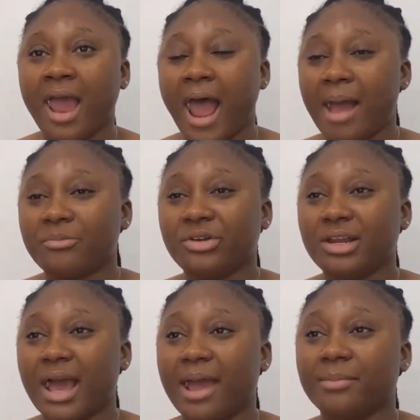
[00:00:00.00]
i'm
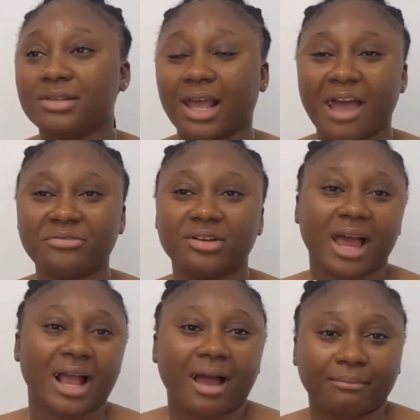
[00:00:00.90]
really hyped like i feel
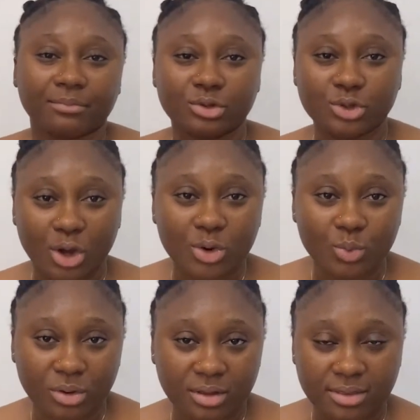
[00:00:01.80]
like i'm
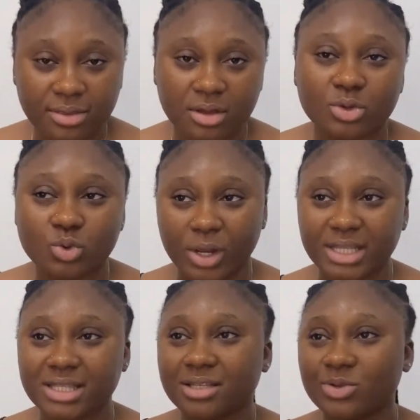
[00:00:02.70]
done with
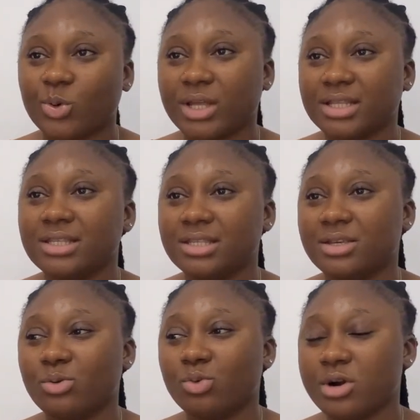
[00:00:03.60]

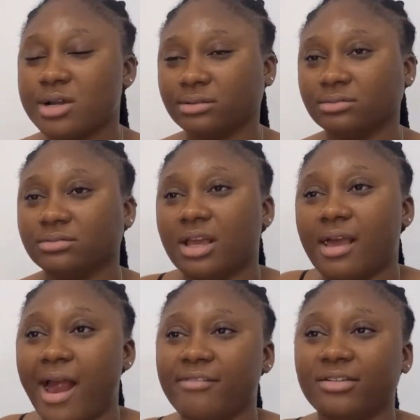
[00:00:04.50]
2021
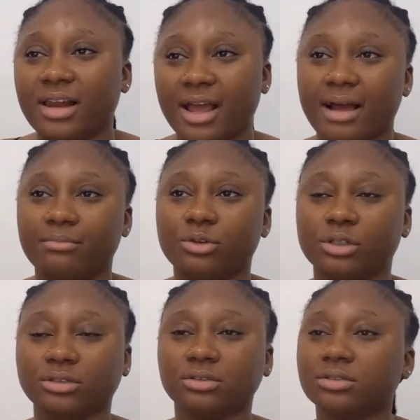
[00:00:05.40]
yeah i feel like i'm
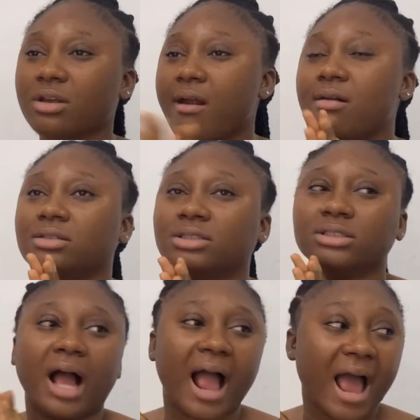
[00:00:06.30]
done
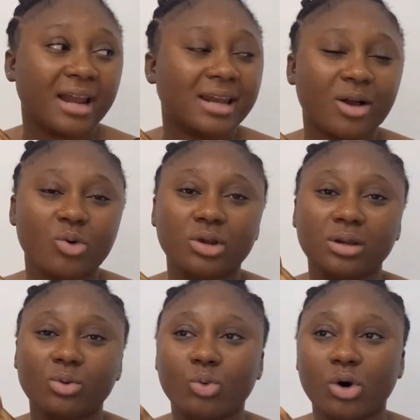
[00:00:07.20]
i had like
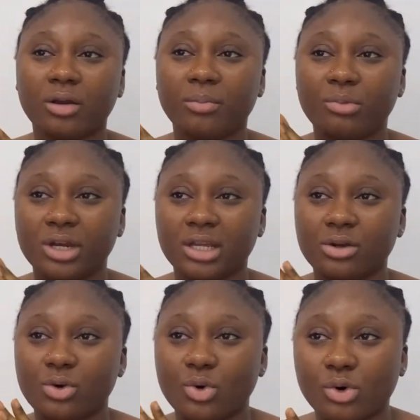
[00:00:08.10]
only one money
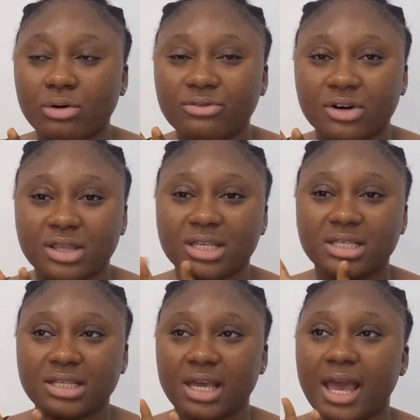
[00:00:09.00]
goal for
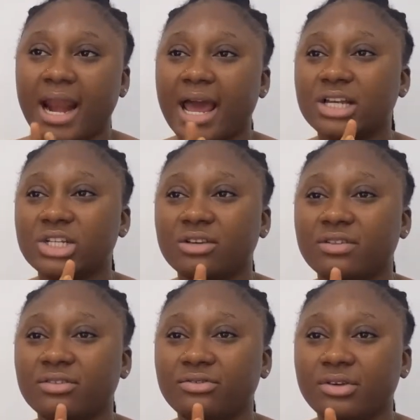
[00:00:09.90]
this year and i achieved
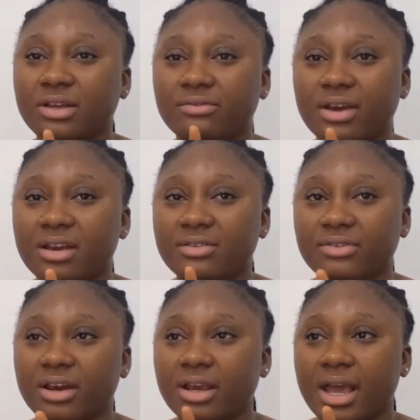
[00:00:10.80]
it very very
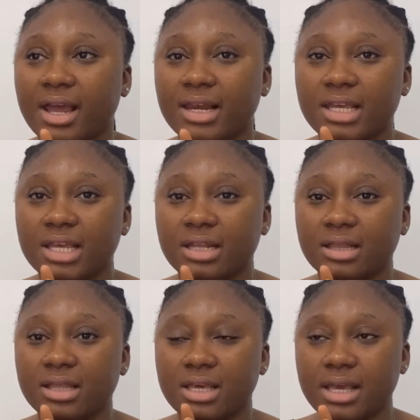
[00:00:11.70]
very early
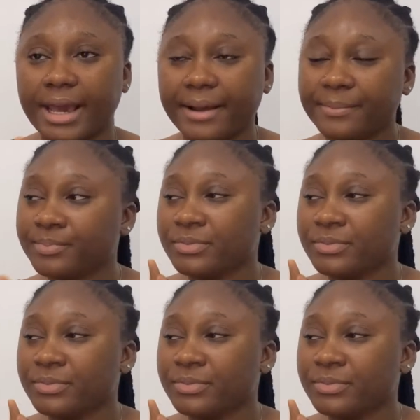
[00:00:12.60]
in the year